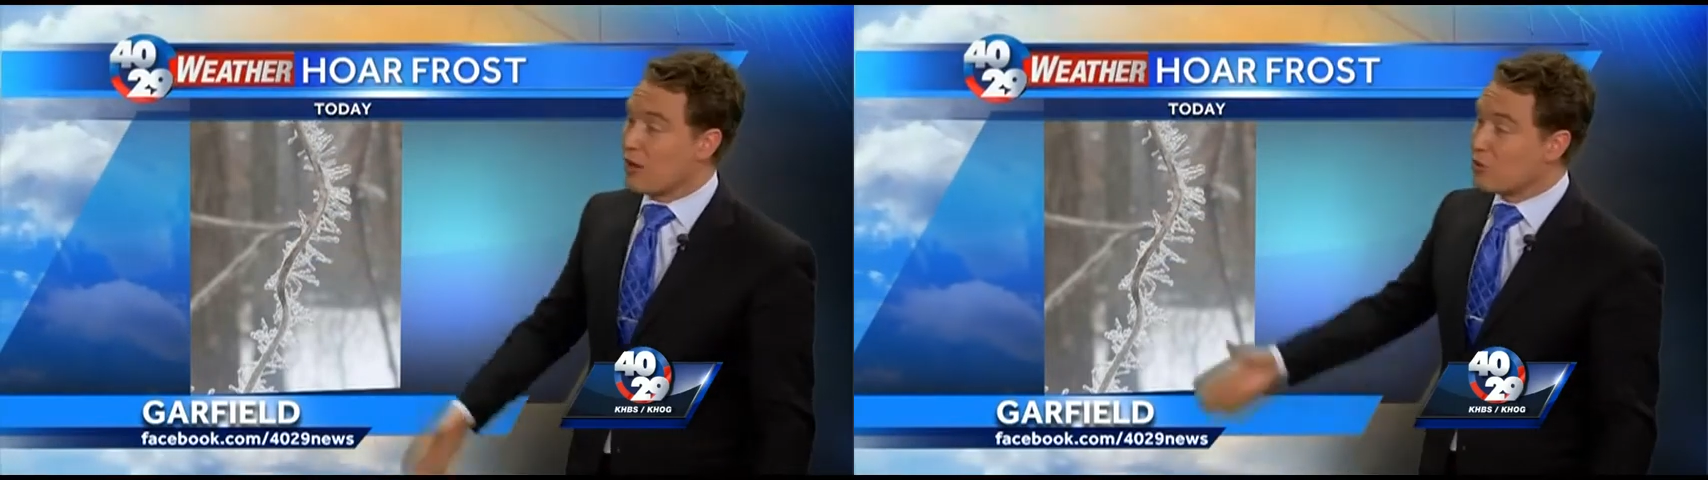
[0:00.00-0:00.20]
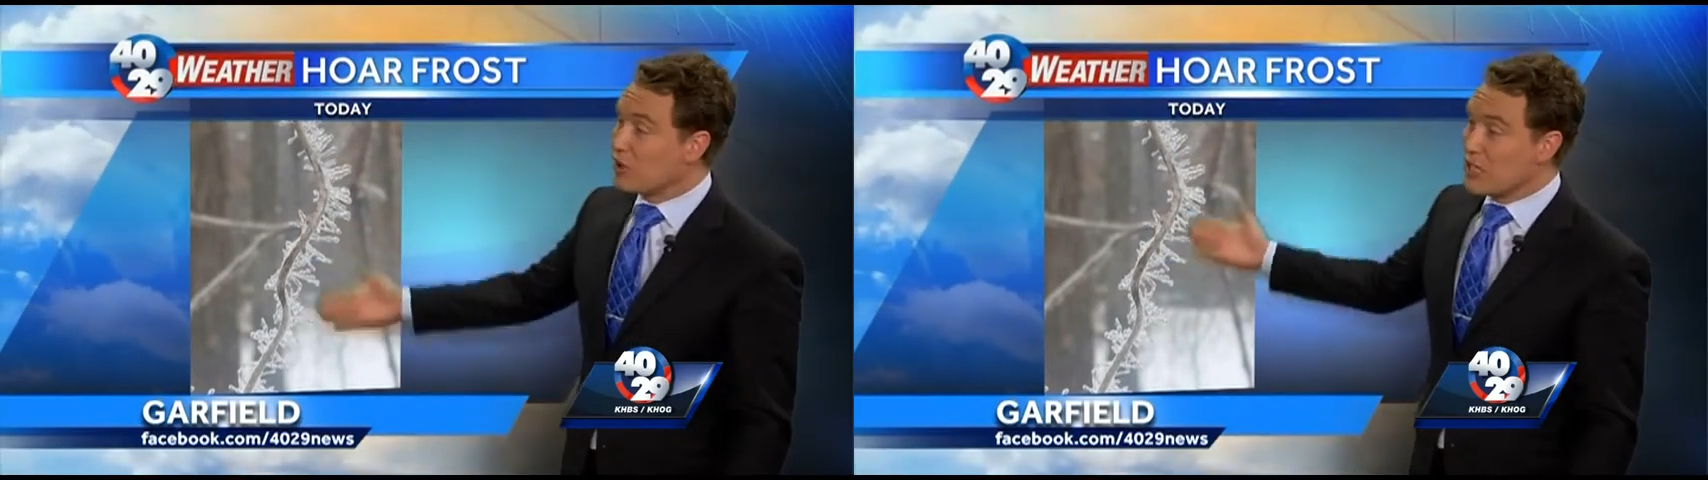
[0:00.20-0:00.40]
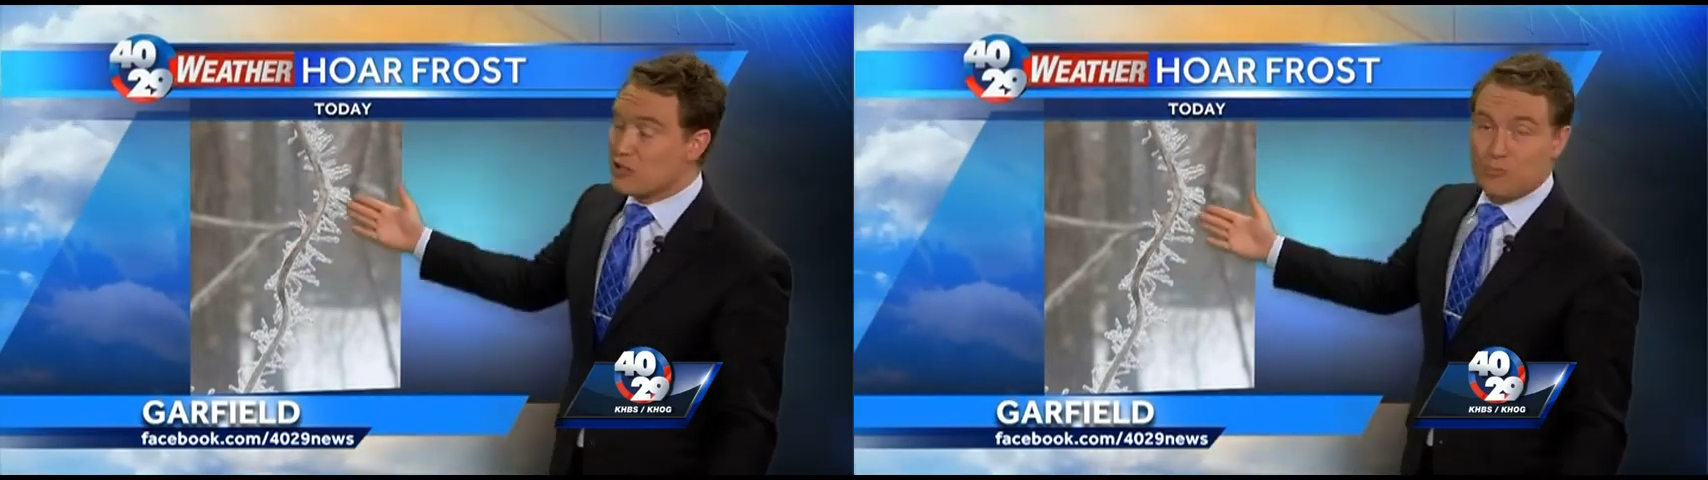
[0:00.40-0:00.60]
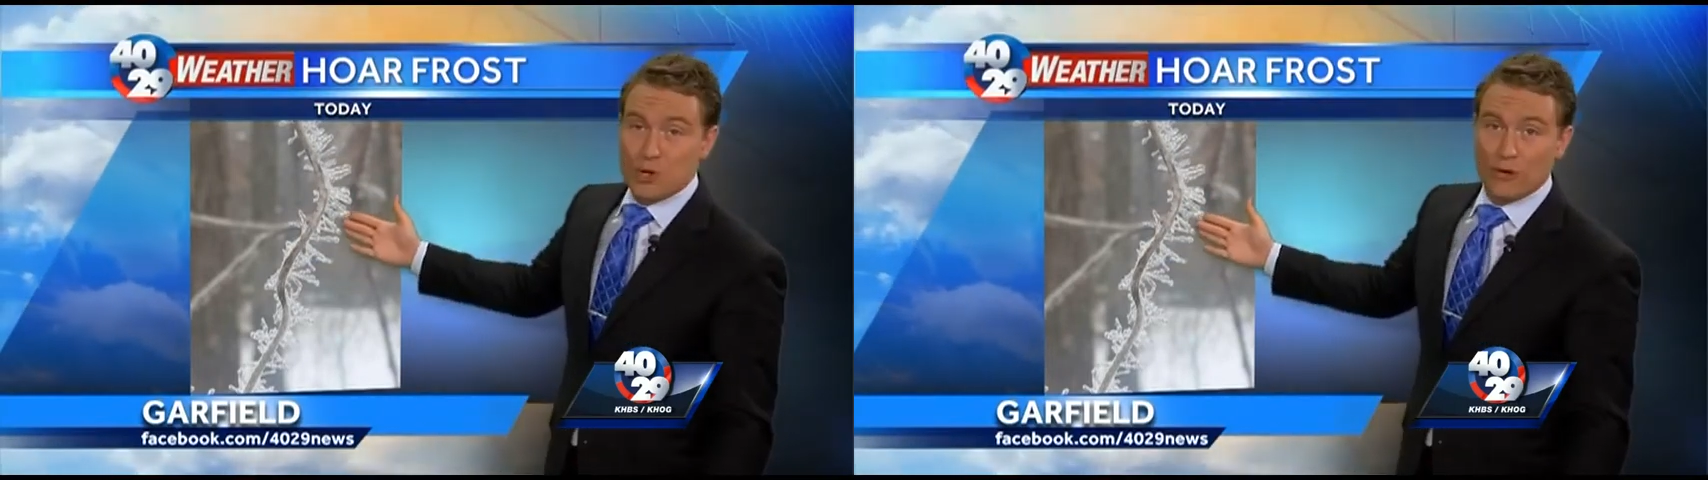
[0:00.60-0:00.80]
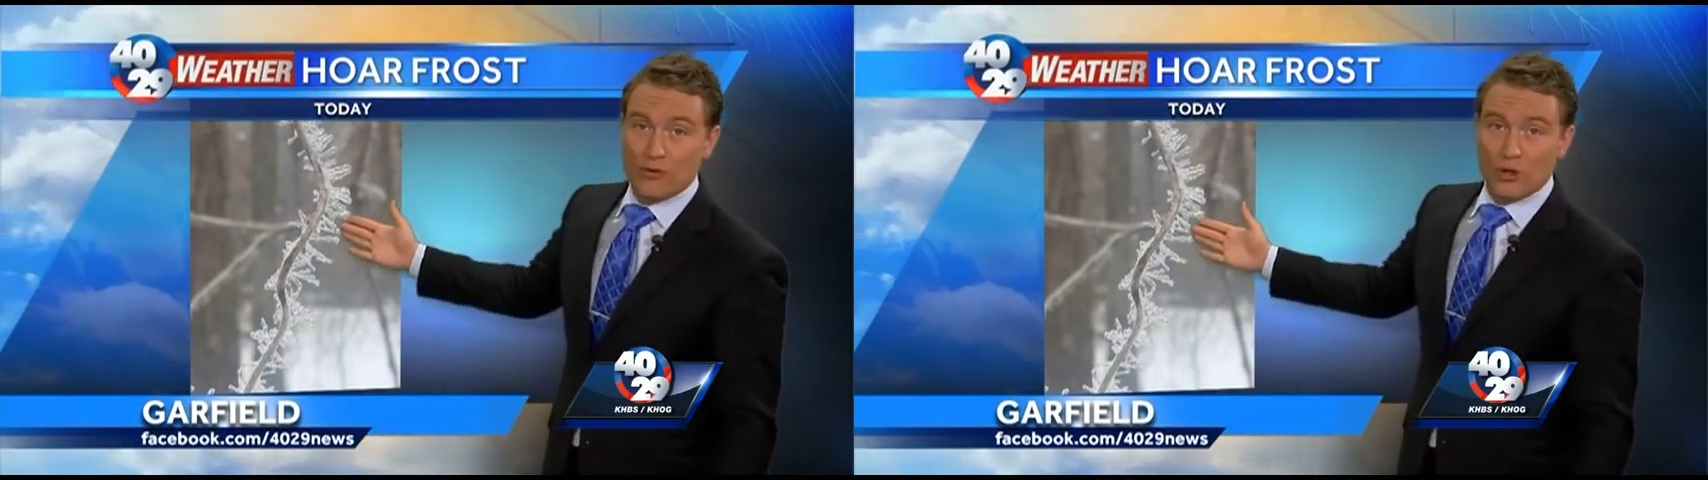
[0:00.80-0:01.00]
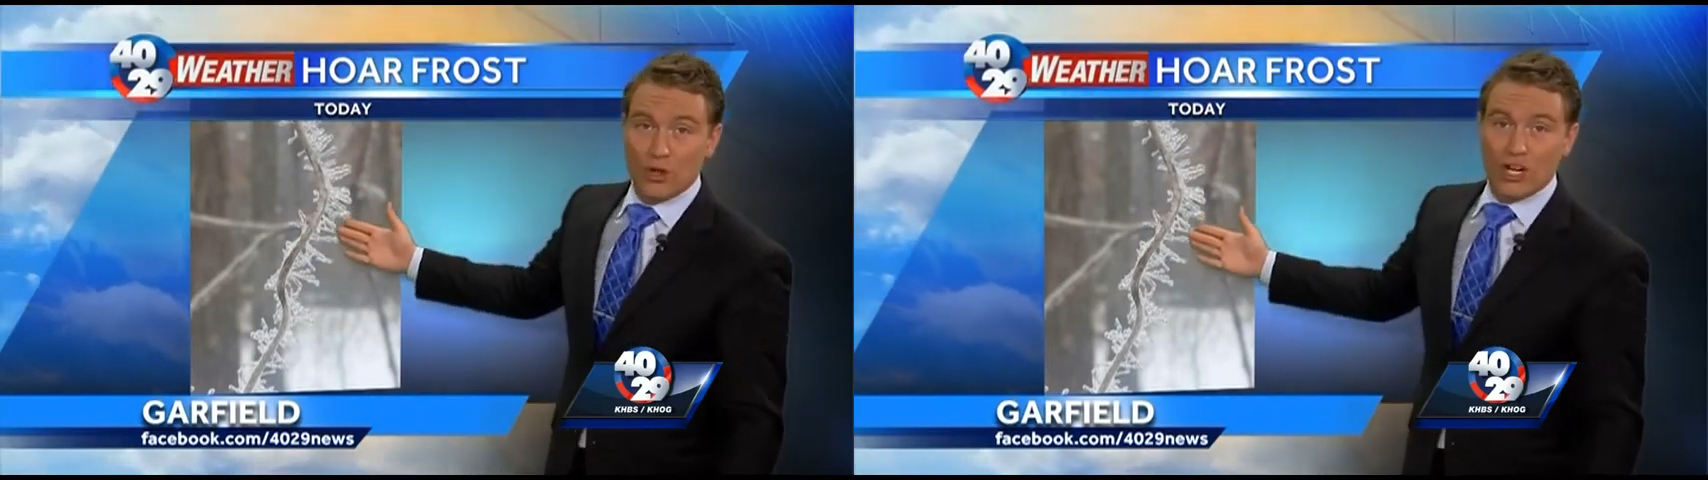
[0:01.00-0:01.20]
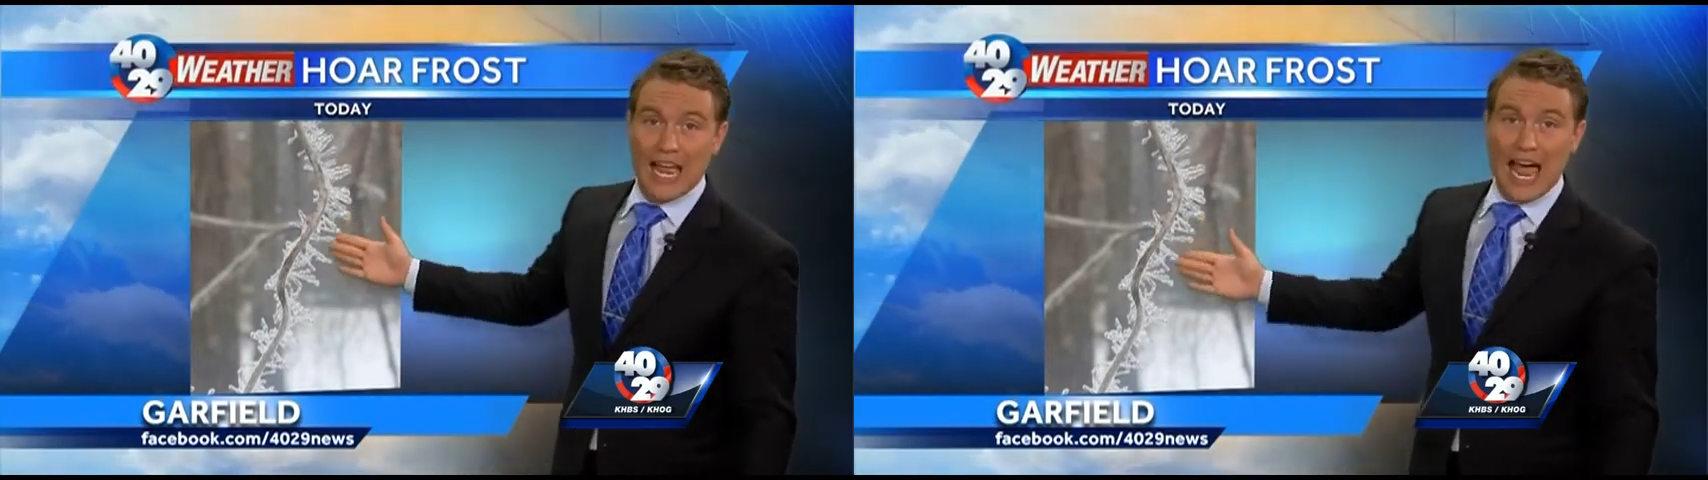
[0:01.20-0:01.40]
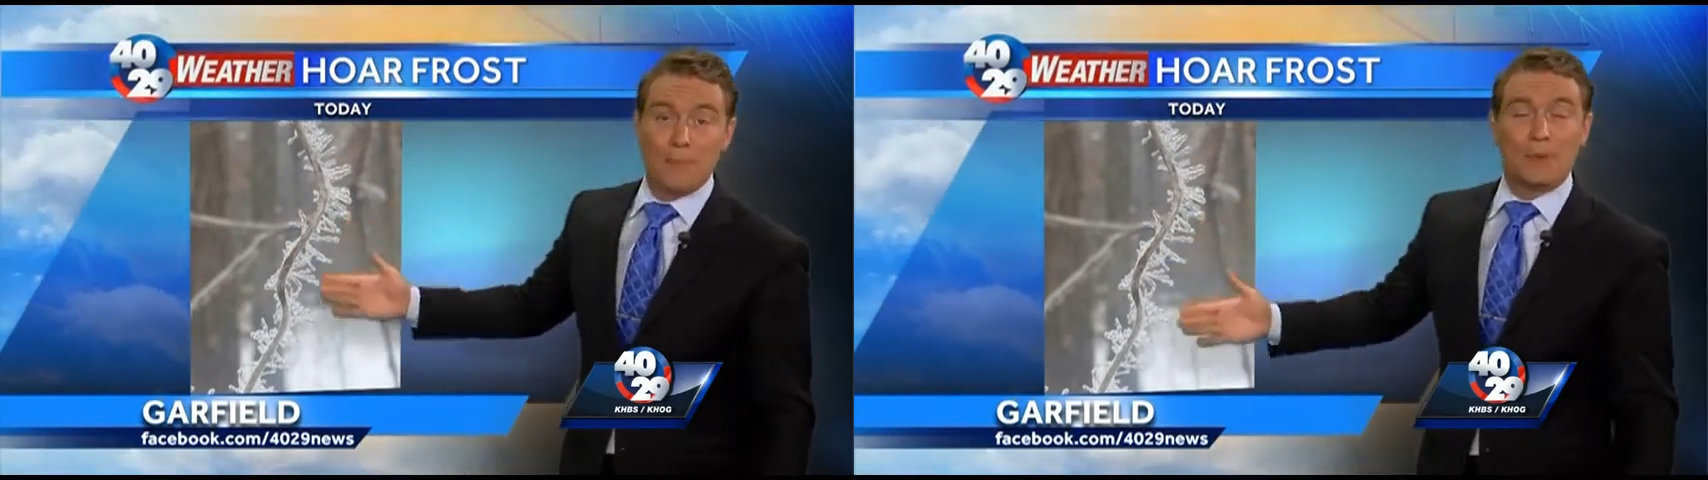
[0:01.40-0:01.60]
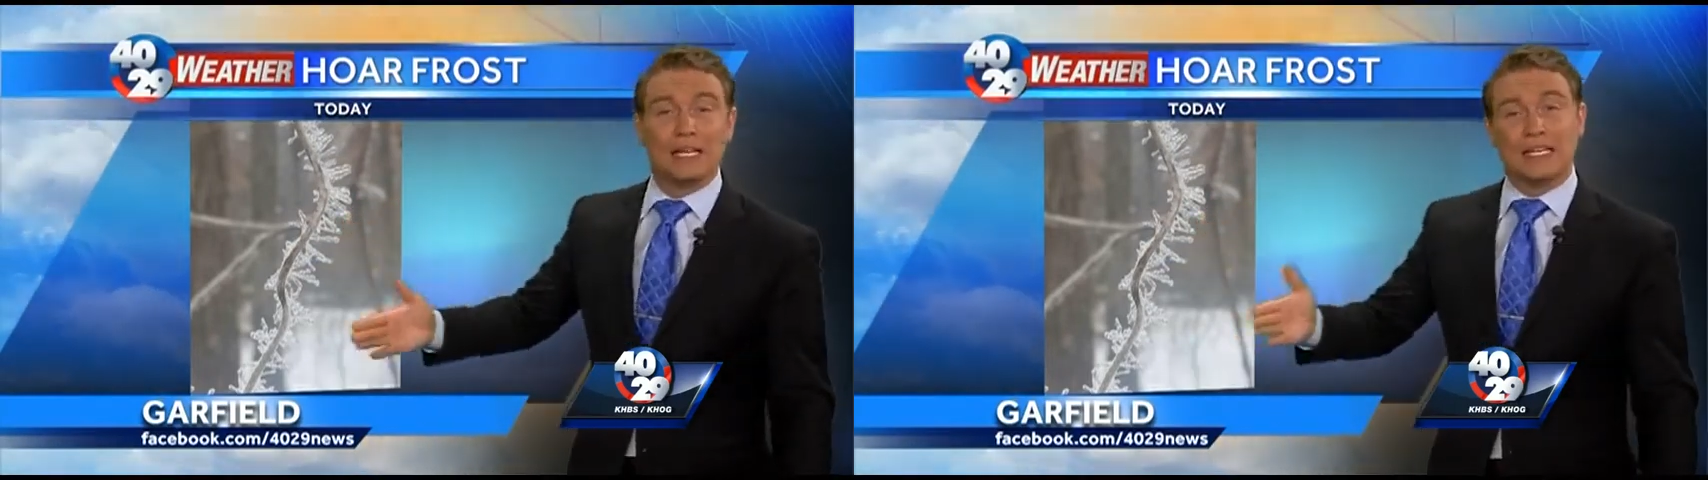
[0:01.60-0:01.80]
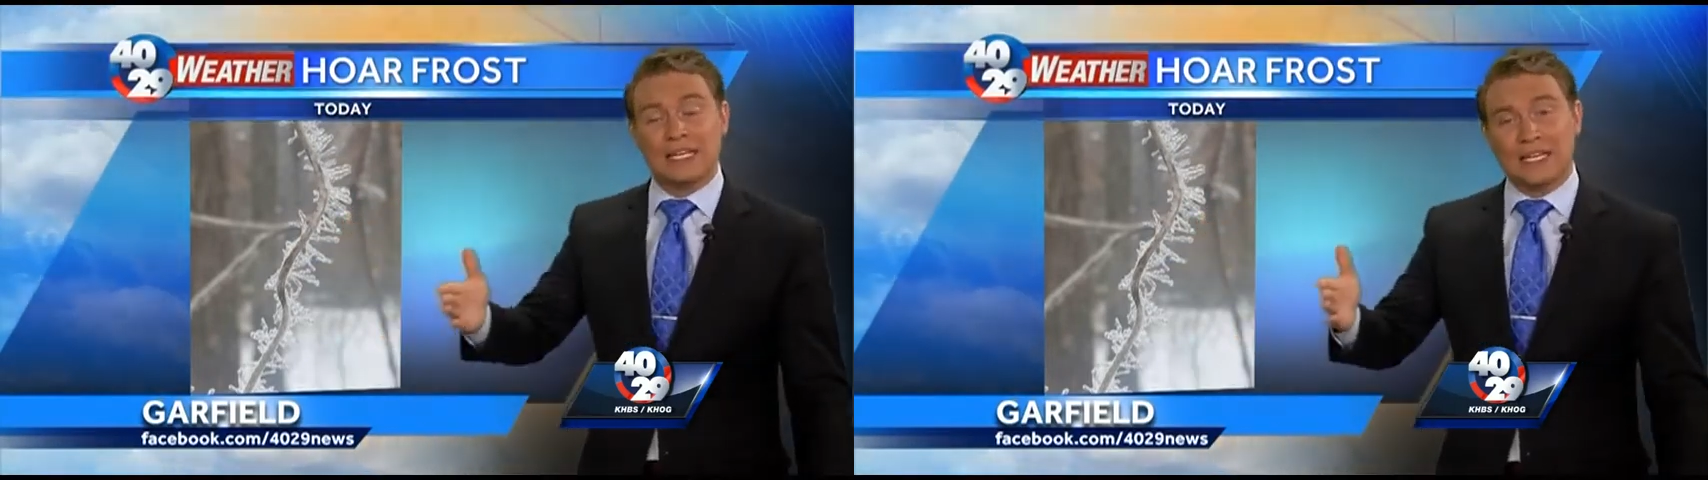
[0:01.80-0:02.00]
It really is beautiful to look at,
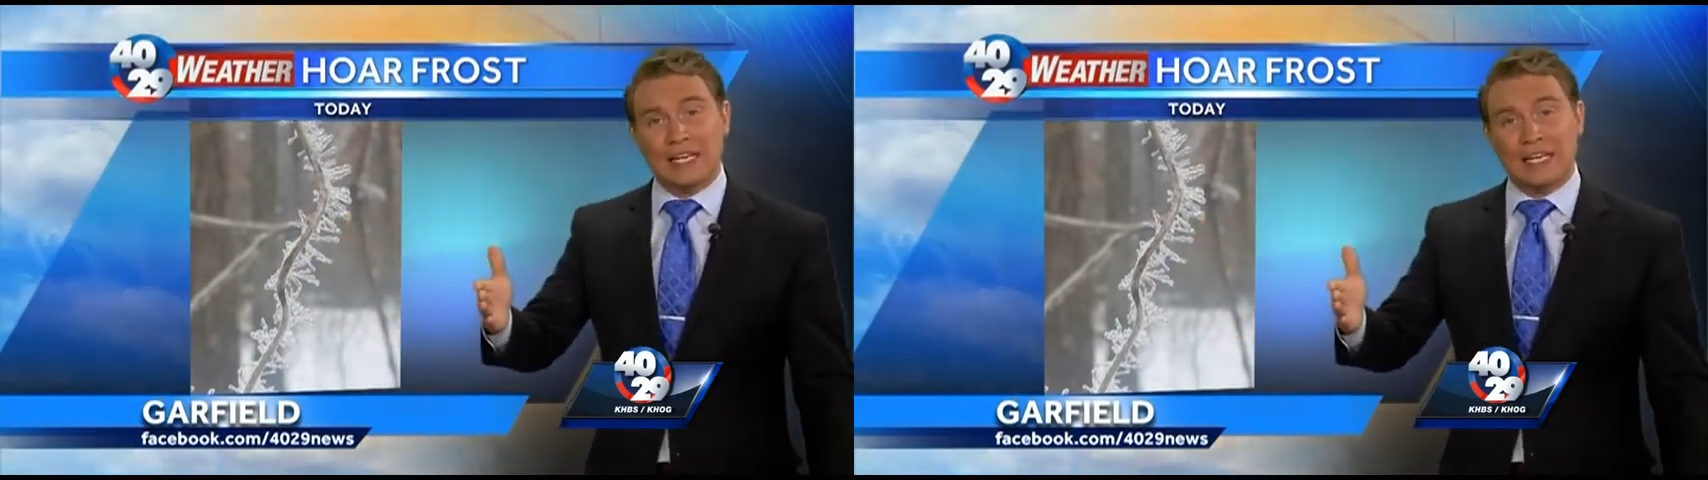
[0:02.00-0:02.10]
but